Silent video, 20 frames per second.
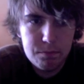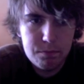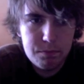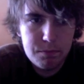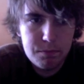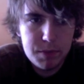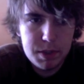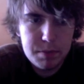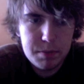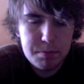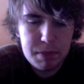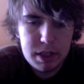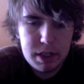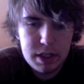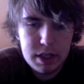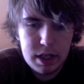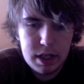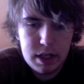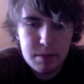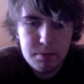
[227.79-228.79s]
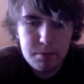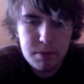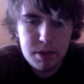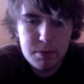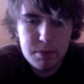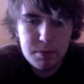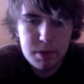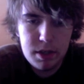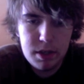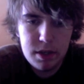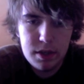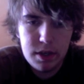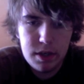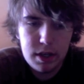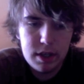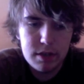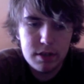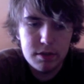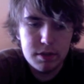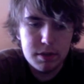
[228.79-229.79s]
Spin time, you wouldn't think
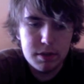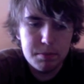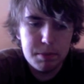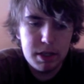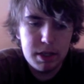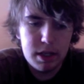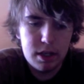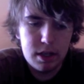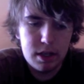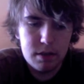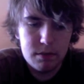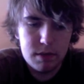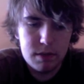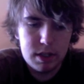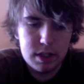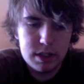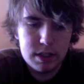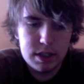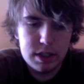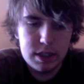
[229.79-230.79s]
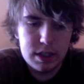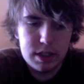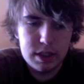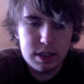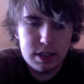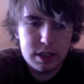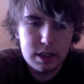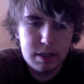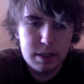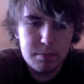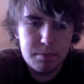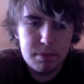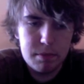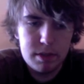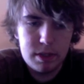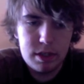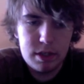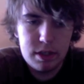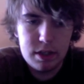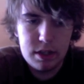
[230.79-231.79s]
this would spin long because it's a slim
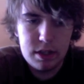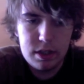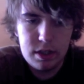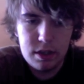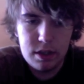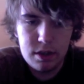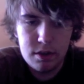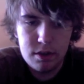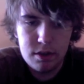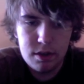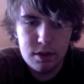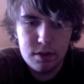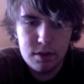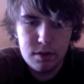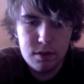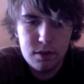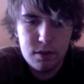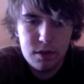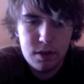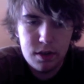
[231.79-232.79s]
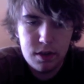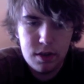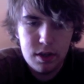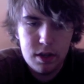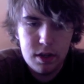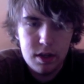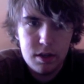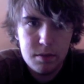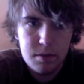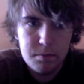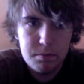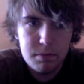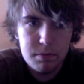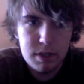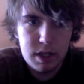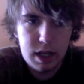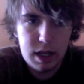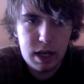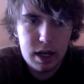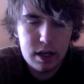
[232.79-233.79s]
yo-yo,
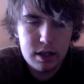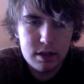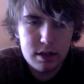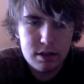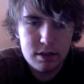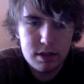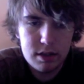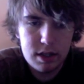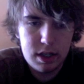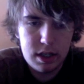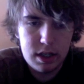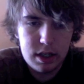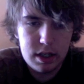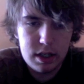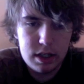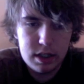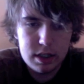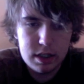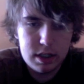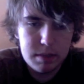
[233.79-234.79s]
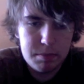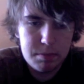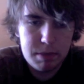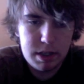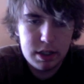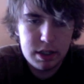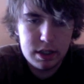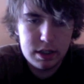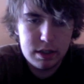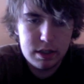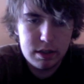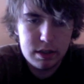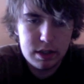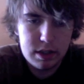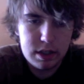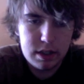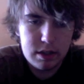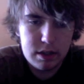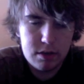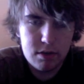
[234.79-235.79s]
but actually it spins
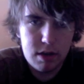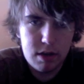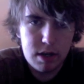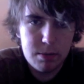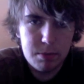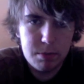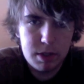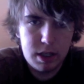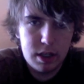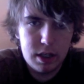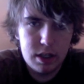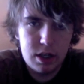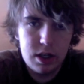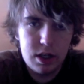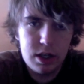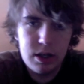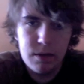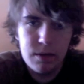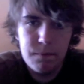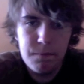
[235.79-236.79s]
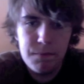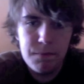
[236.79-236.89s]
incredibly long.